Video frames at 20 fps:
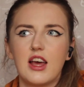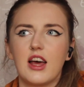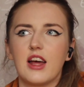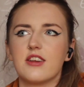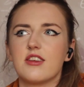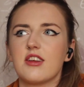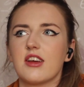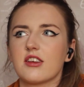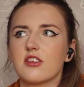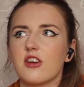
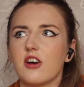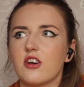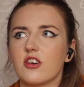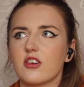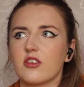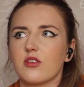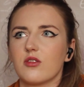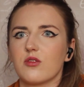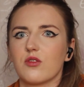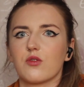And
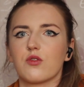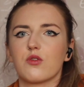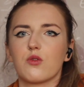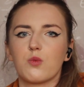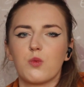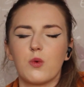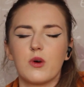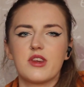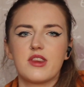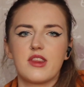TikTok,
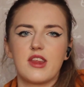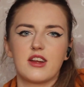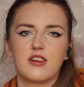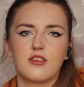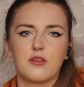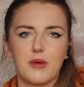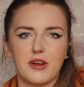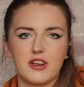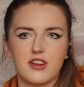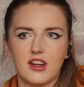one thing
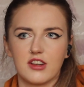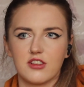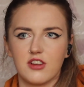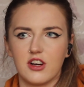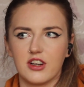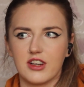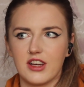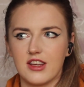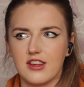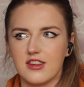about
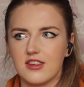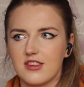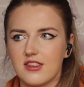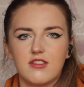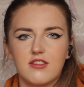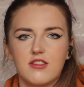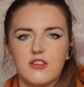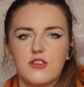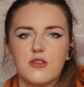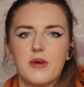TikTok is
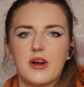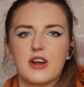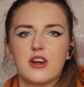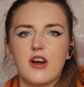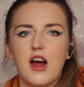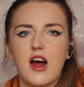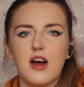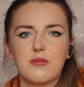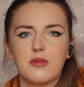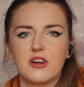no matter
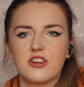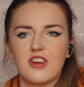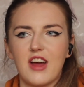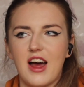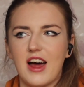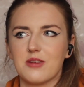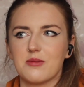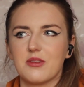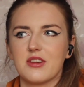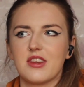how much
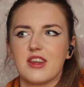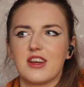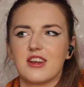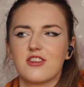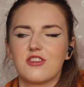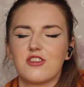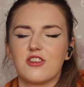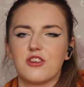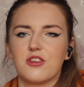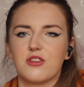animal
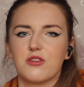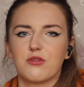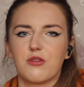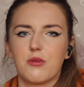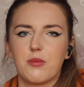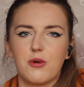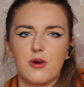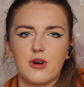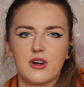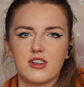things you
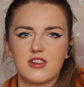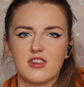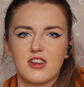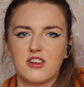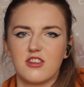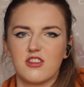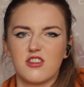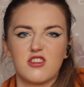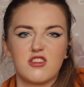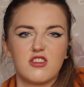report,
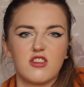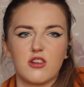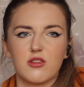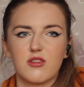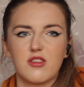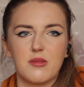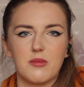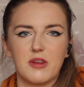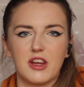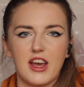they just don't
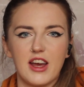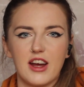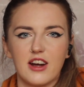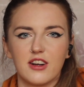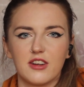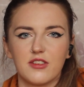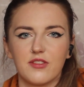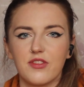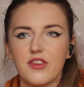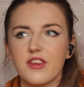seem to
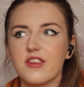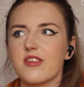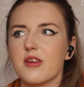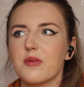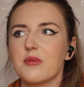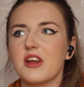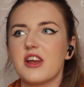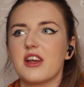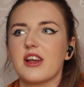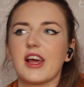care.
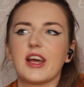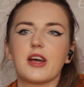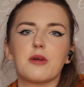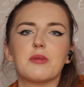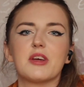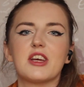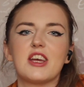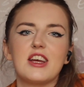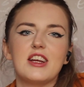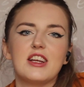Someone in like a
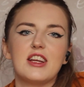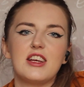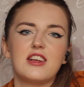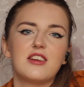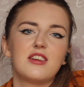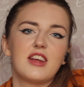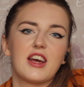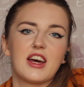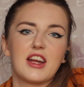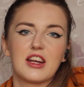
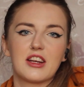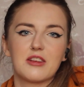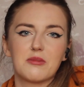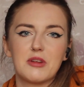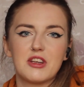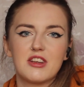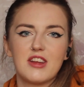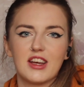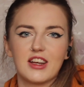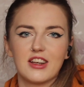bikini, yeah, they'd
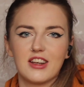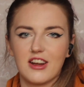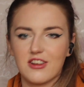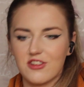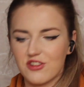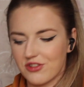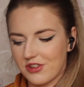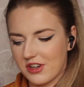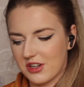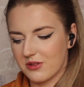be taken down
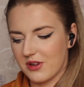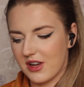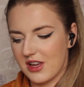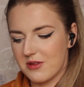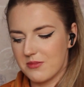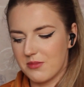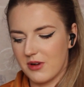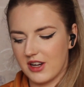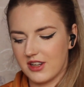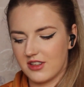straight
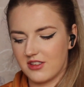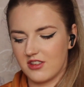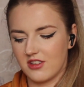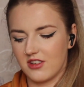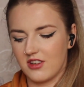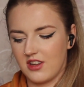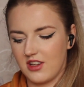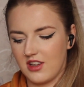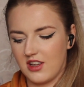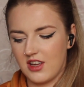away, but
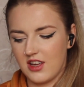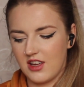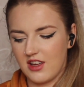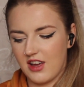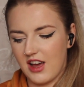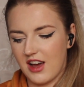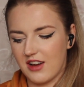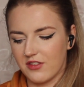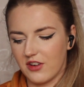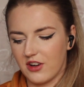
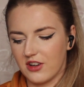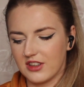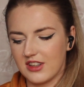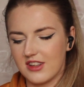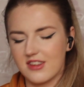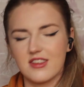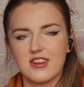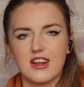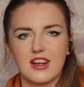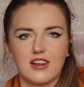have all
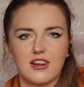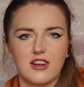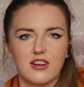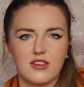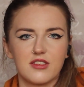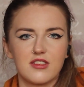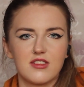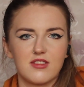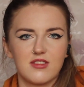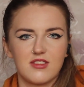these
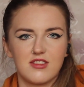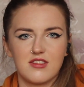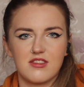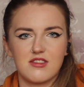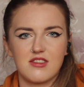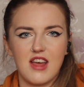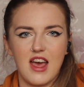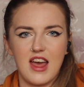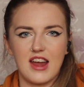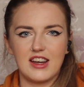little
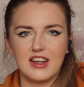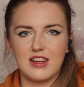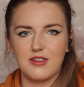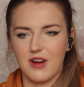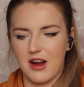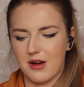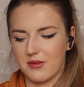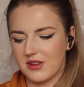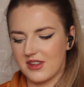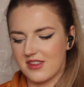tiny
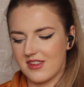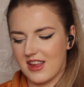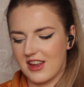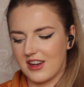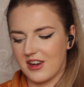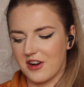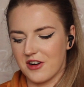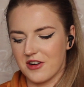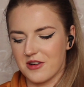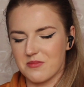rabbits
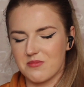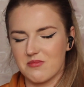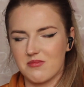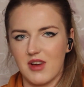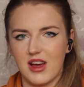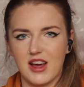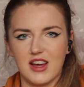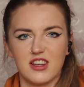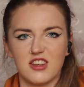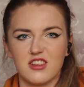in harm
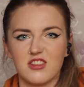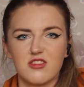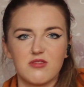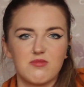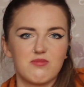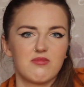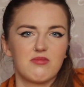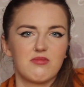and